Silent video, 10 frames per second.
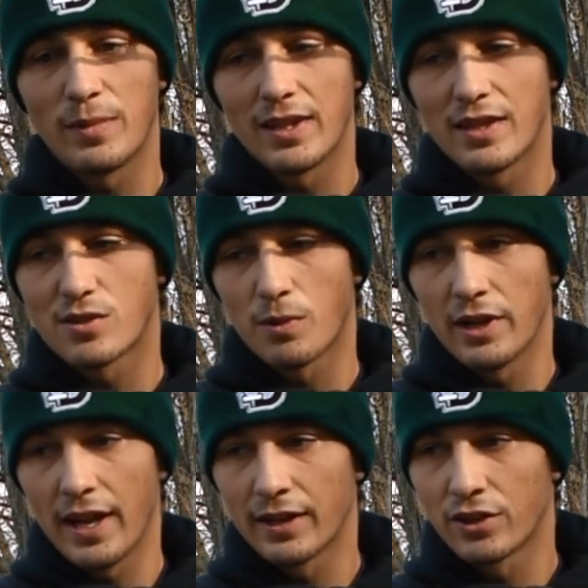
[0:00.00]
me this
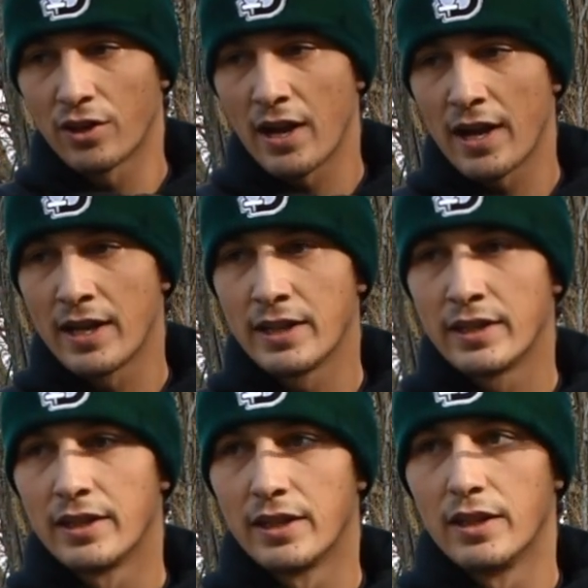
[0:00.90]
one after I
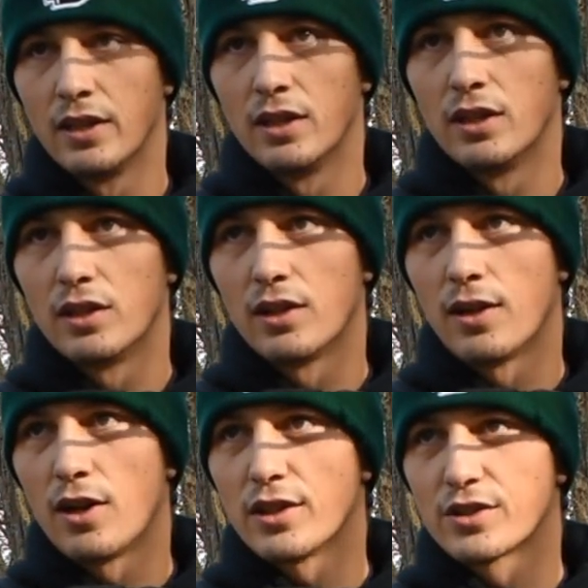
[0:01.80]

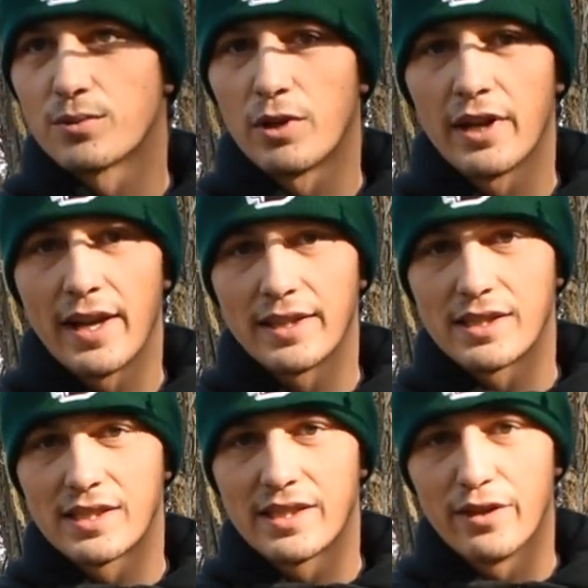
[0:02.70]
lost one at
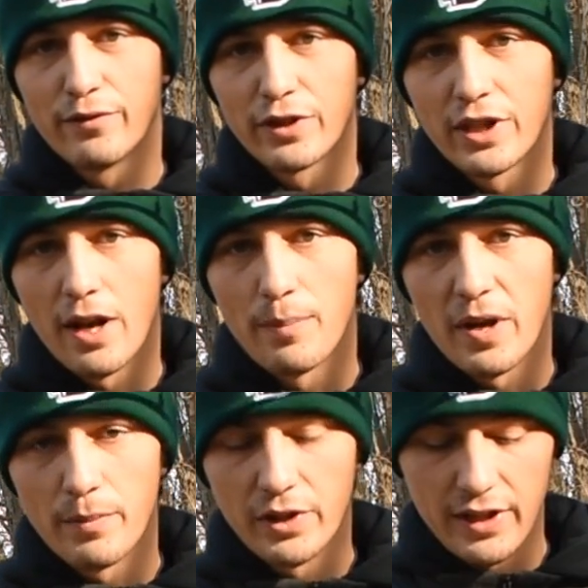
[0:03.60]
Silver Cup,
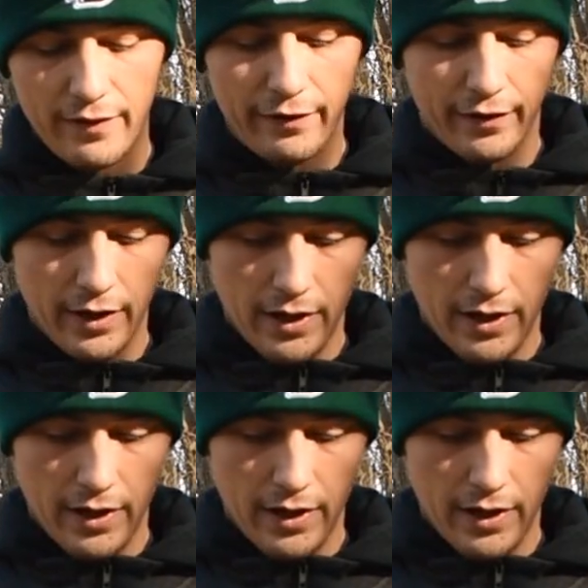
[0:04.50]
I believe.